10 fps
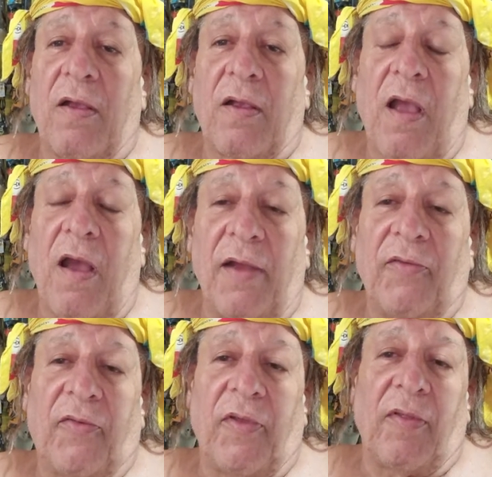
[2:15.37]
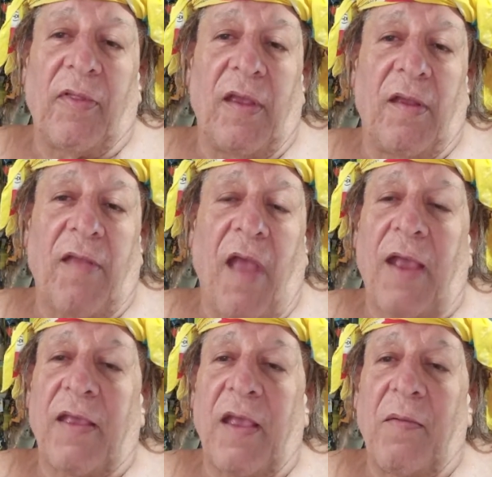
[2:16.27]
constantly
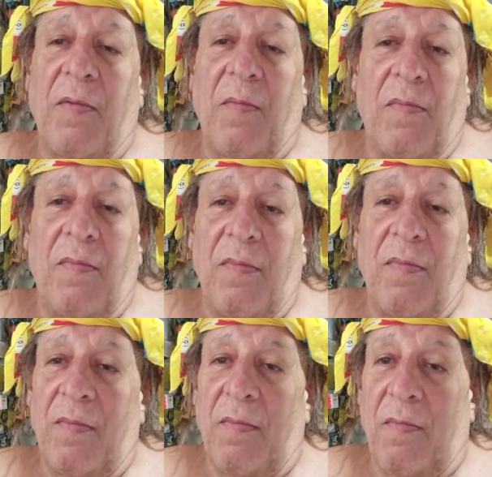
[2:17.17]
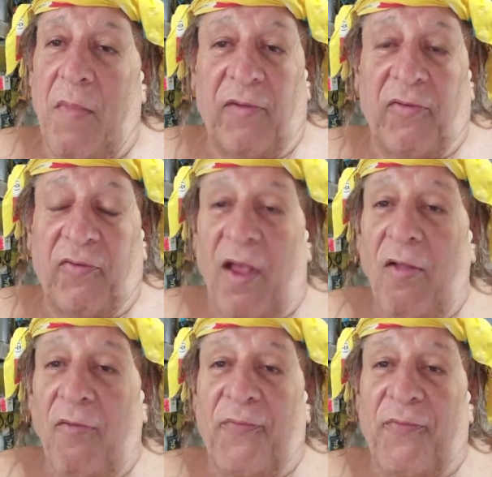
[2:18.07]
attacking
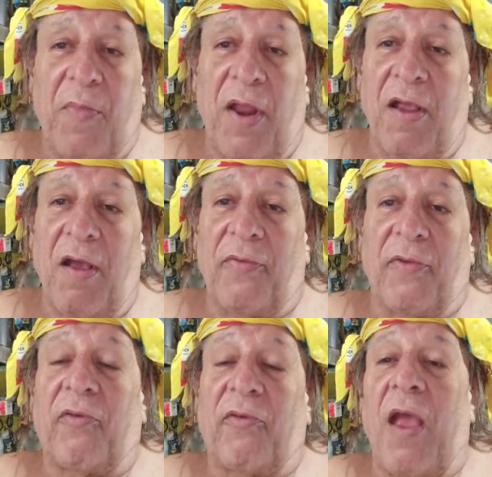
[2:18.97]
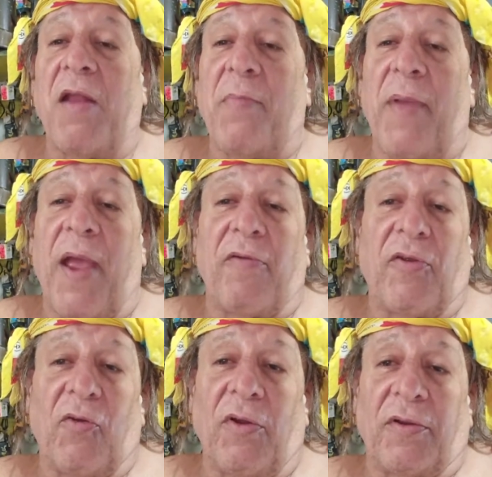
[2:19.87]
myself and many others and Barry
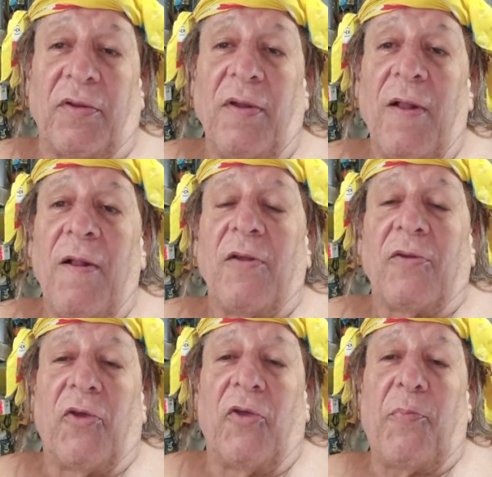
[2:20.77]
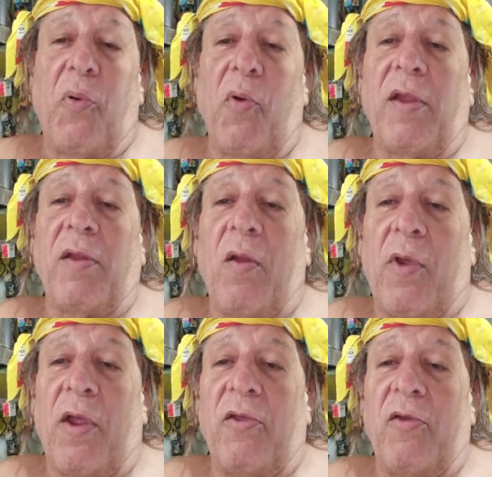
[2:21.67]
Jordan to the point
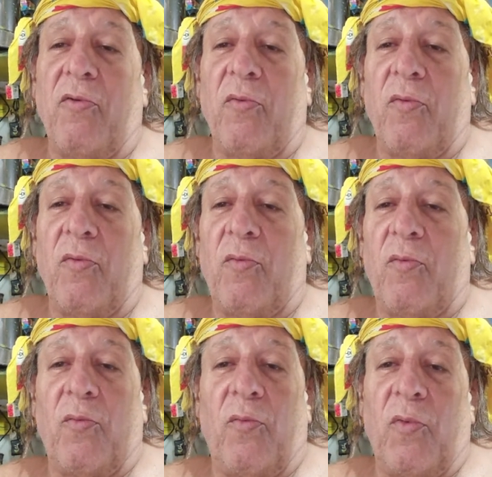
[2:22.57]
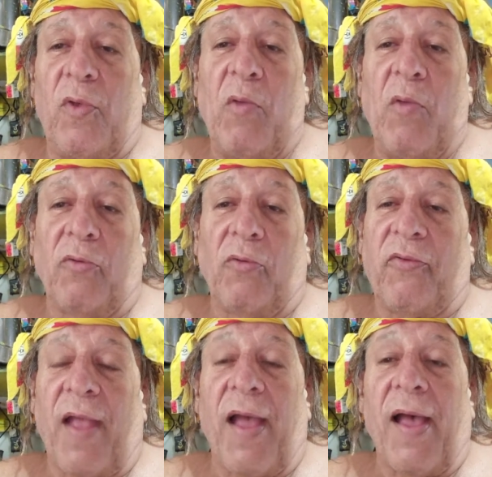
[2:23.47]
where he won't
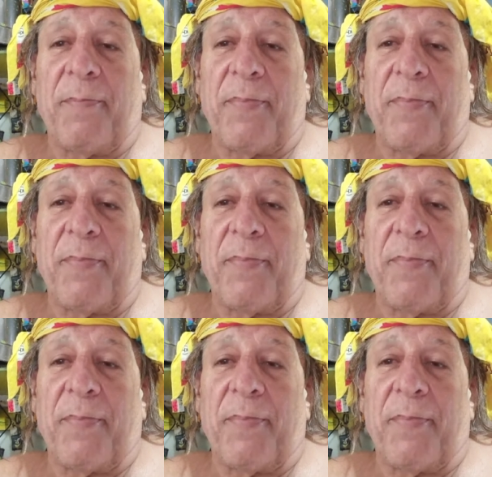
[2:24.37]
stop.